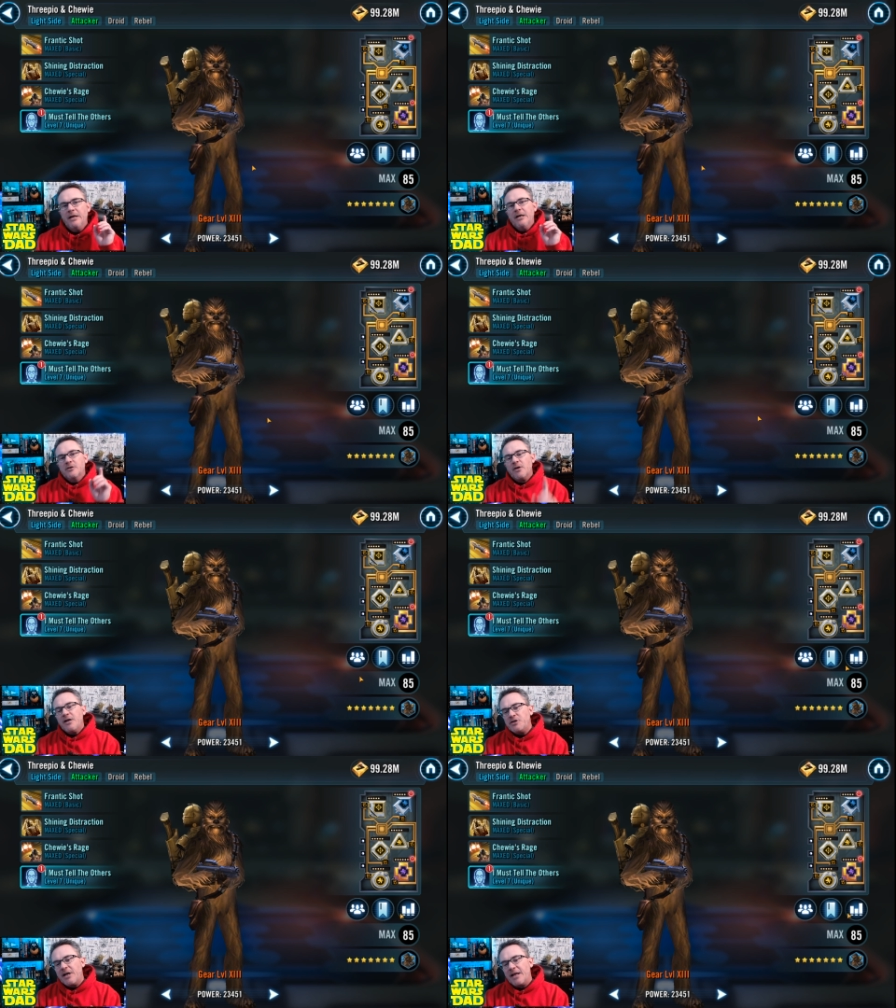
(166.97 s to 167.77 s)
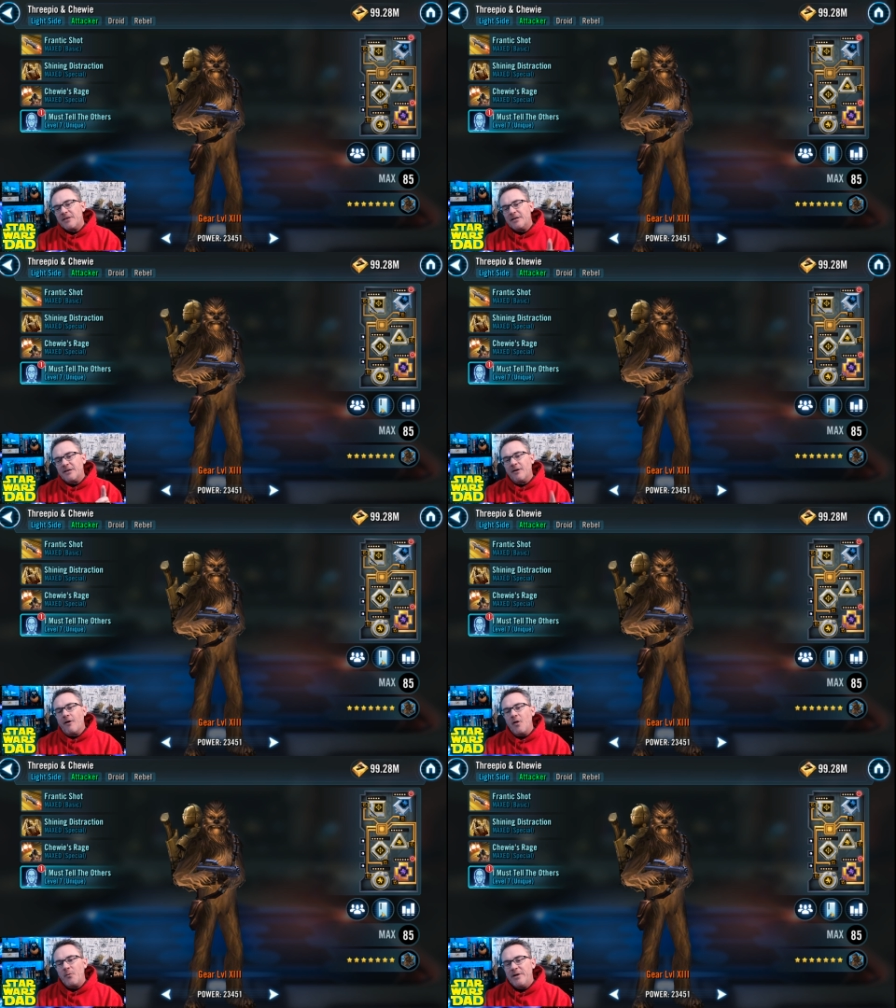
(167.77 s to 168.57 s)
So I actually got that done
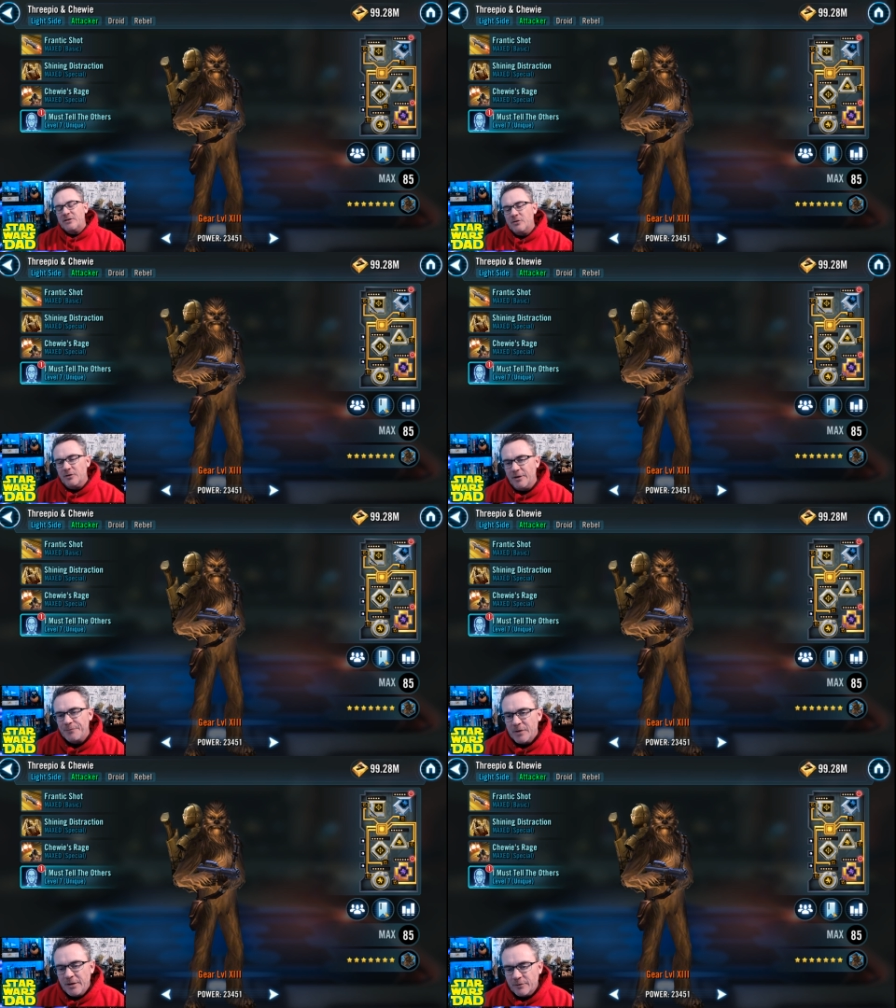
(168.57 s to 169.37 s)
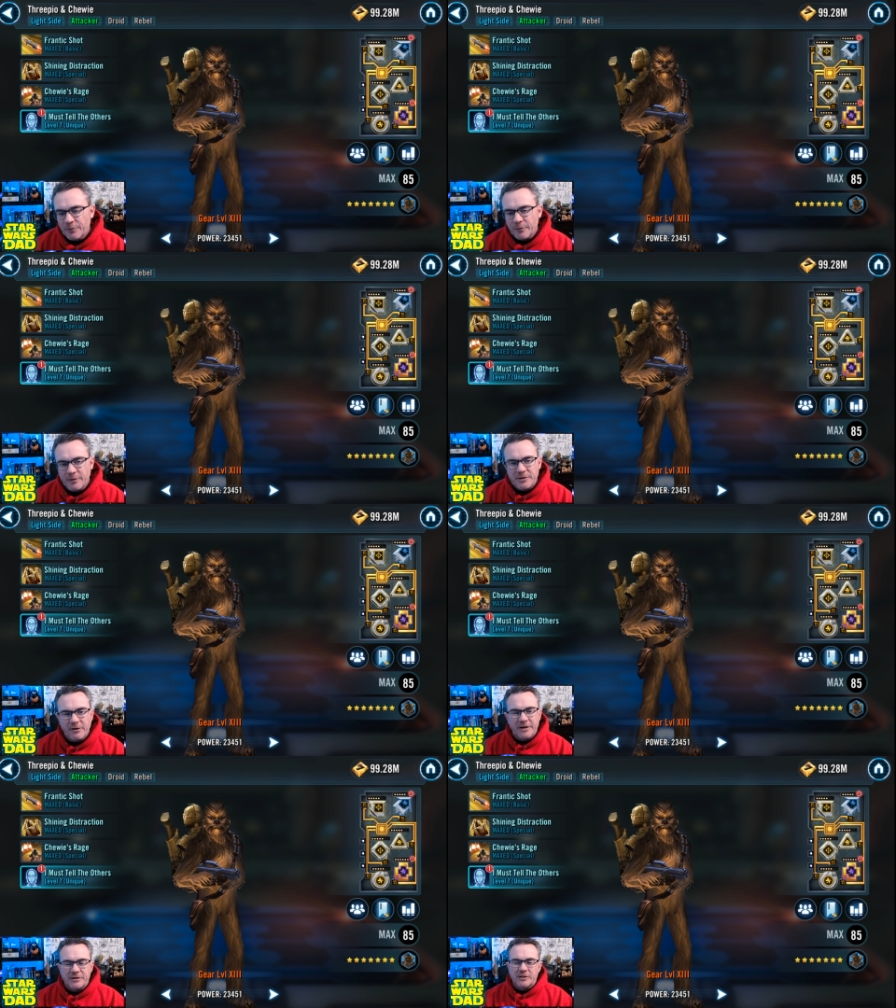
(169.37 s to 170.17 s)
all the way to the, the third tier yesterday.